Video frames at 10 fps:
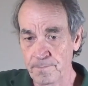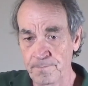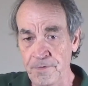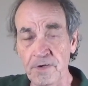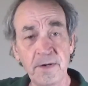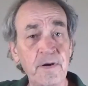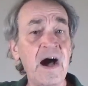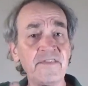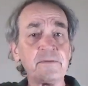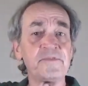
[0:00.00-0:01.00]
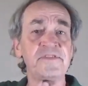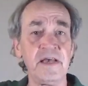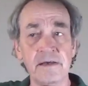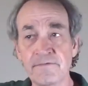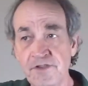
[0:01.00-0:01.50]
took it upon
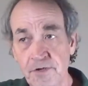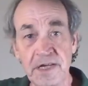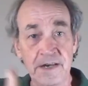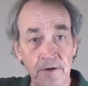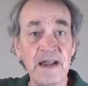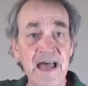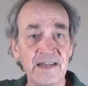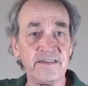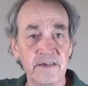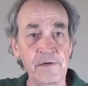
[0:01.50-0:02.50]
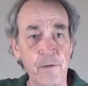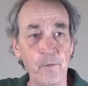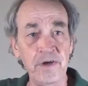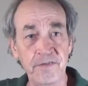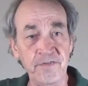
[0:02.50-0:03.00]
themselves to interact
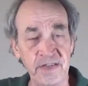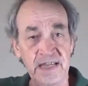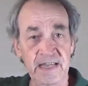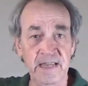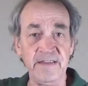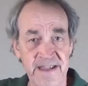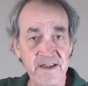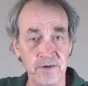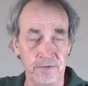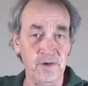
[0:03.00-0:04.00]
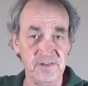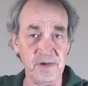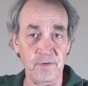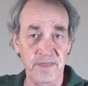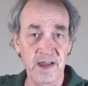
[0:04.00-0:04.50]
with the Neanderthals that
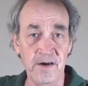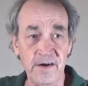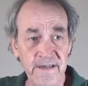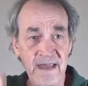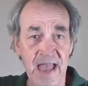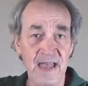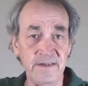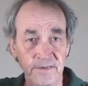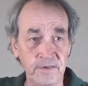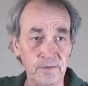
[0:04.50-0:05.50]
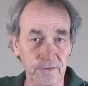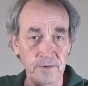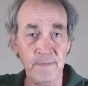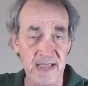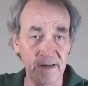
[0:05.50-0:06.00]
were there and to
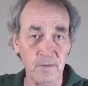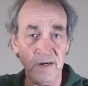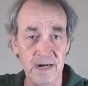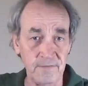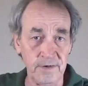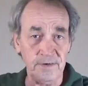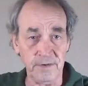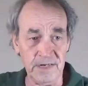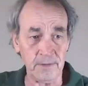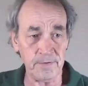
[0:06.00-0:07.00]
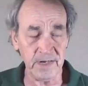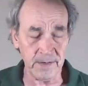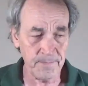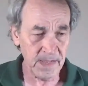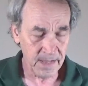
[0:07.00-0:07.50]
mate or whatever, to interbreed.
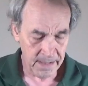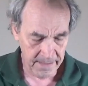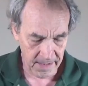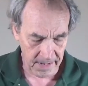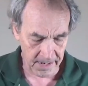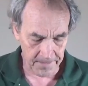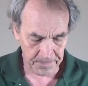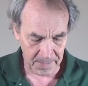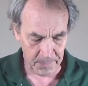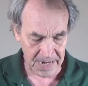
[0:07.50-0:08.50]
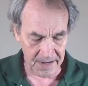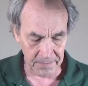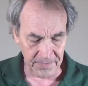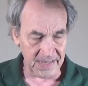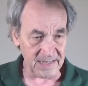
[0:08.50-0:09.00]
But I don't
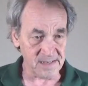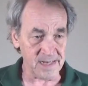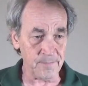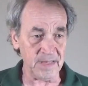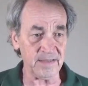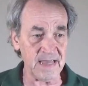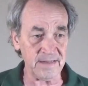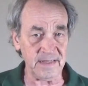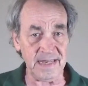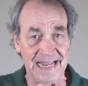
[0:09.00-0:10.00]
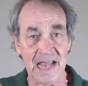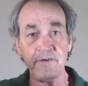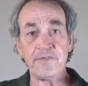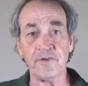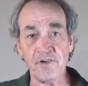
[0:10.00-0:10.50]
think it's something that the
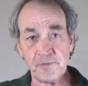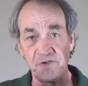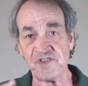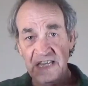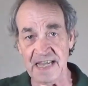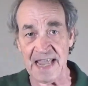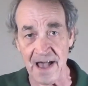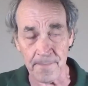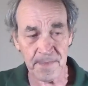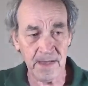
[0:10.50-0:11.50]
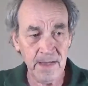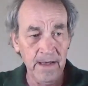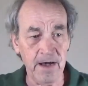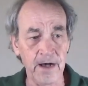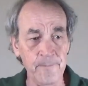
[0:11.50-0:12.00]
Neanderthals were seeking out.
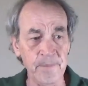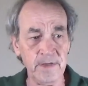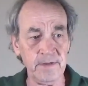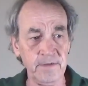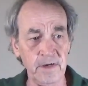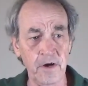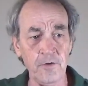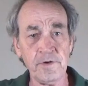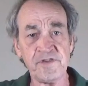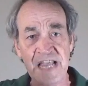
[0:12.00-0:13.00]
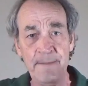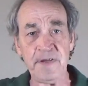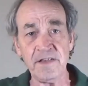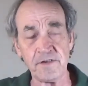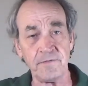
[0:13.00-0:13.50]
The Homo
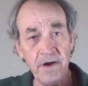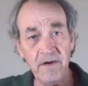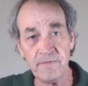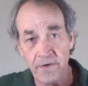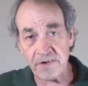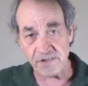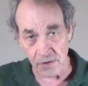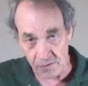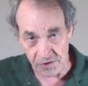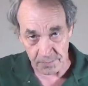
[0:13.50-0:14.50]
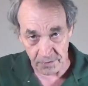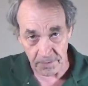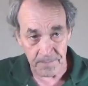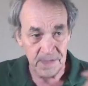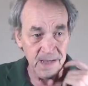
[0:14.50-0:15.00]
sapiens are very, very
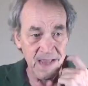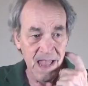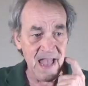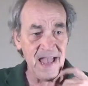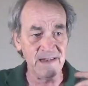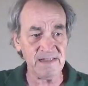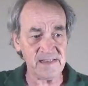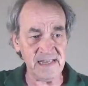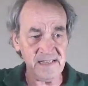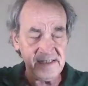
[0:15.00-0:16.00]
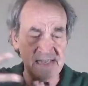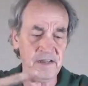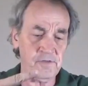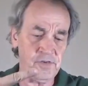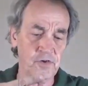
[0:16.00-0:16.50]
sociable. And it's these
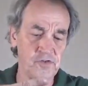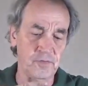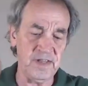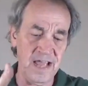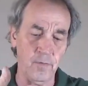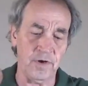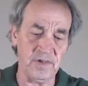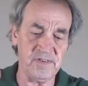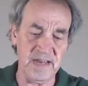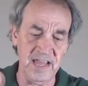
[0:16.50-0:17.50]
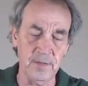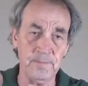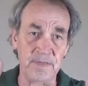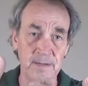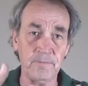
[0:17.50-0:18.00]
social networks that
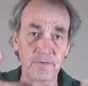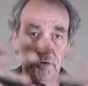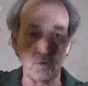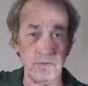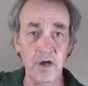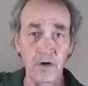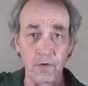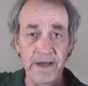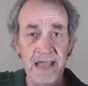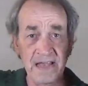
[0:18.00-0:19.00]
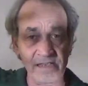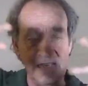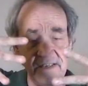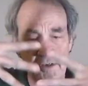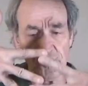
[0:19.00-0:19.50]
helped them to grow. And as
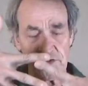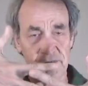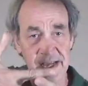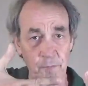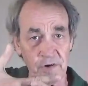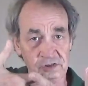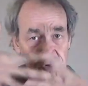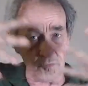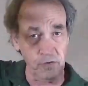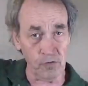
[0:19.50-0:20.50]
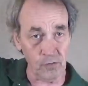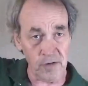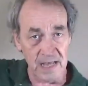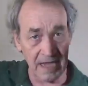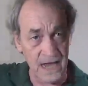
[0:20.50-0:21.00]
these social networks grew
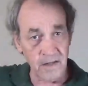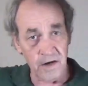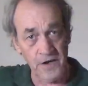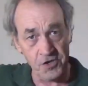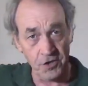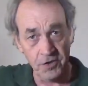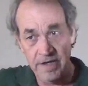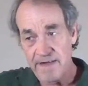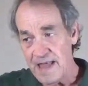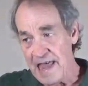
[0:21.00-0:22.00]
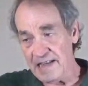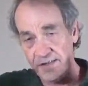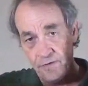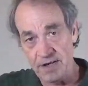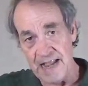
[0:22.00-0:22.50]
and got larger, and they
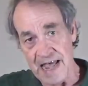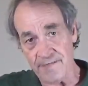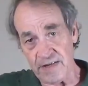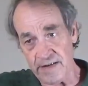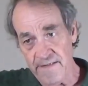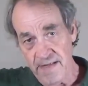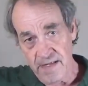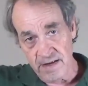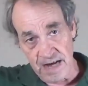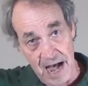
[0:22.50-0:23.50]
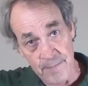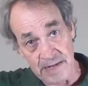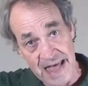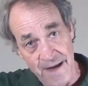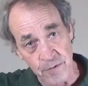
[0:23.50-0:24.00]
started having common
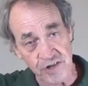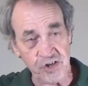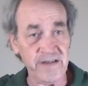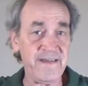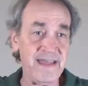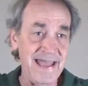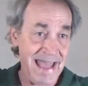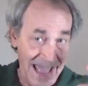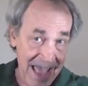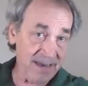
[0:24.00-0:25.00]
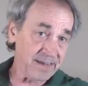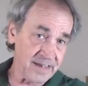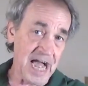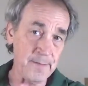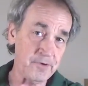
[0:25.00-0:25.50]
language and
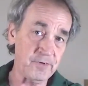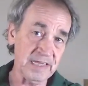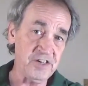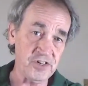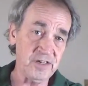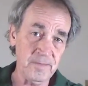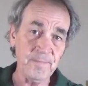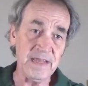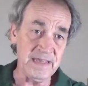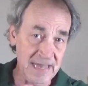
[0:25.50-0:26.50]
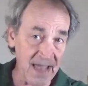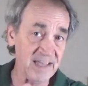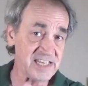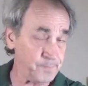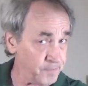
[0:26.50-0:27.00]
common religion,
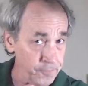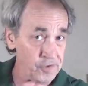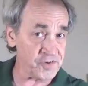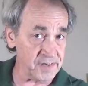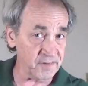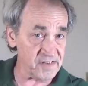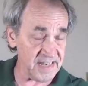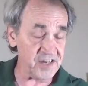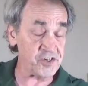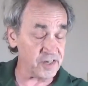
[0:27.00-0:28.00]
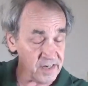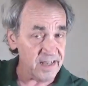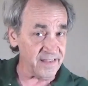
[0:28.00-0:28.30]
yes, before civilization,